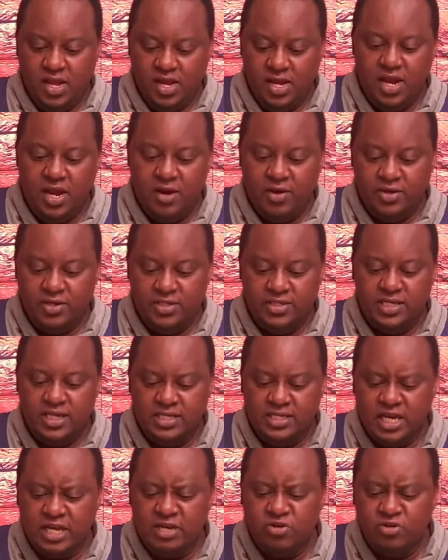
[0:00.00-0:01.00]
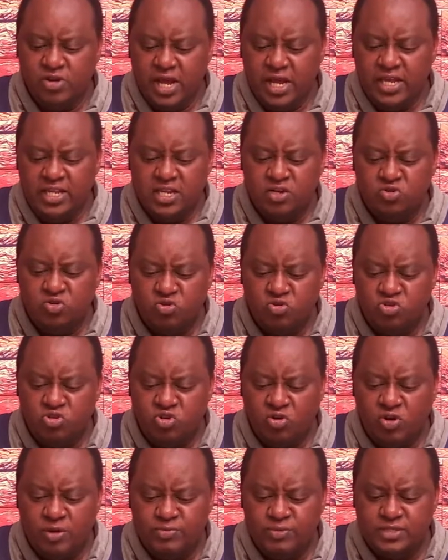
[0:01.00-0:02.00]
Now it says Adonijah took
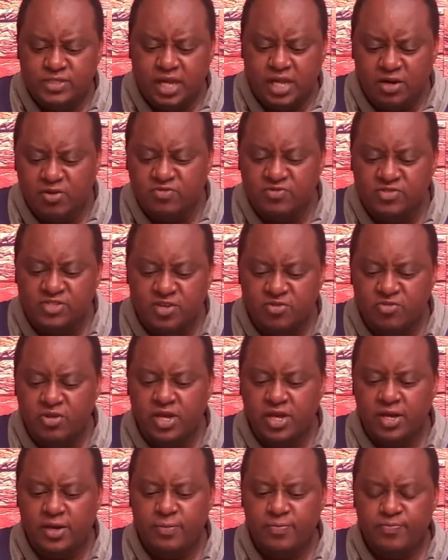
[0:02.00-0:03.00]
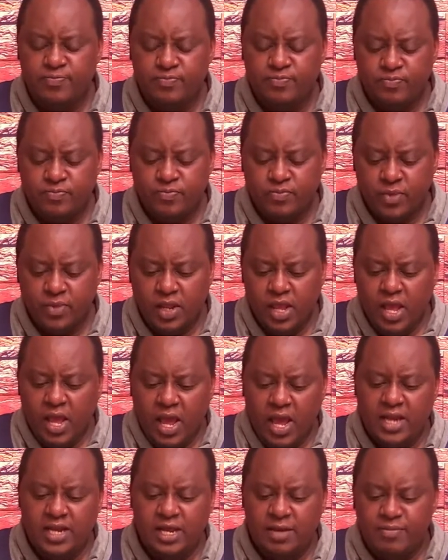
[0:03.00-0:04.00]
Joab, son of Zeruiah,
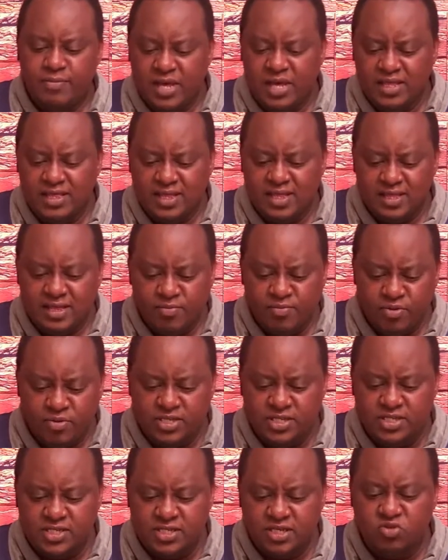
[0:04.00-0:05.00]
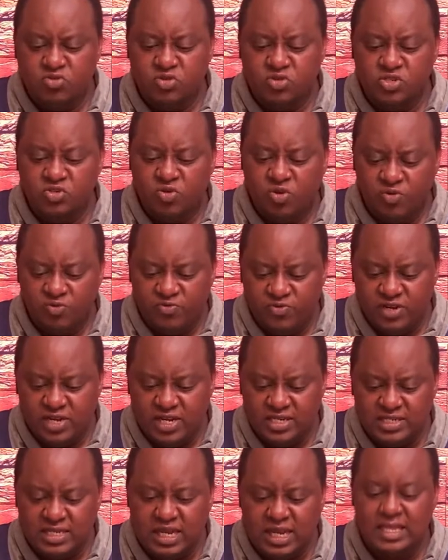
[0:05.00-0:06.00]
and Abiathar the priest into his
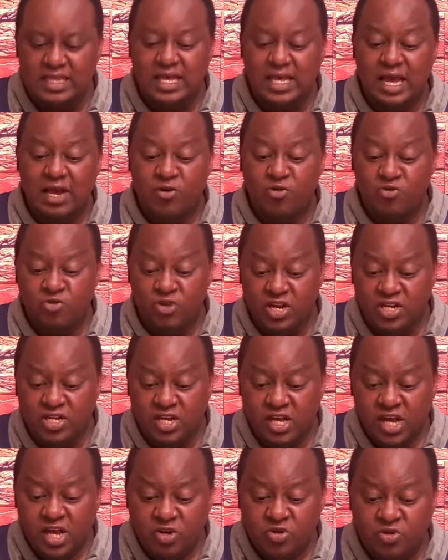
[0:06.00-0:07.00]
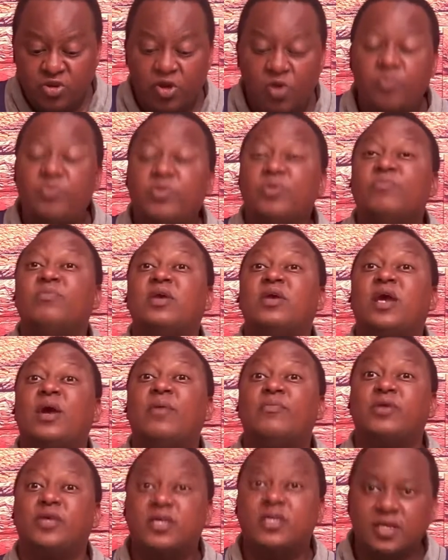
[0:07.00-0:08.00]
confidence, and they agreed to help him
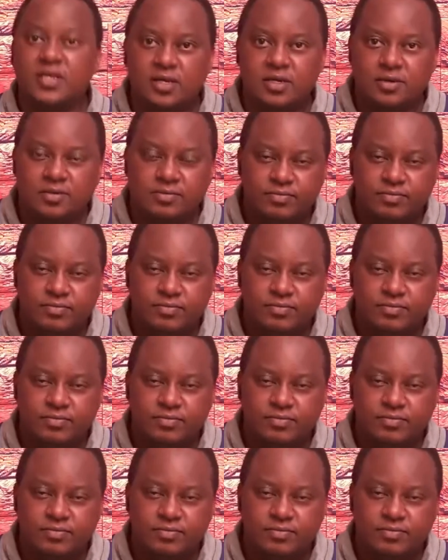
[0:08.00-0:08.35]
become king.